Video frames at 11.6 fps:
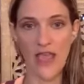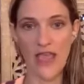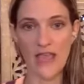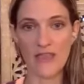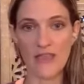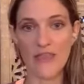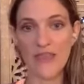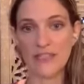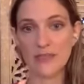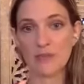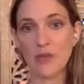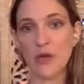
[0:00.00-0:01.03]
and
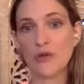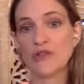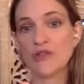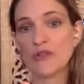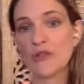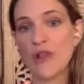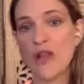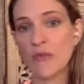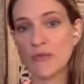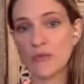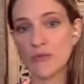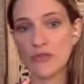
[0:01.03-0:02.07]
this personal
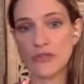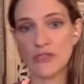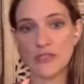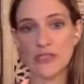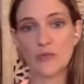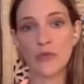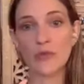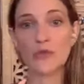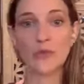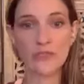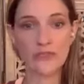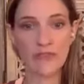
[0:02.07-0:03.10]
evolution and
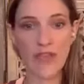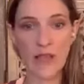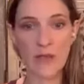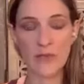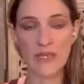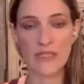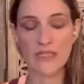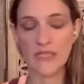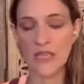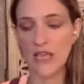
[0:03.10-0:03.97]
spiritual development,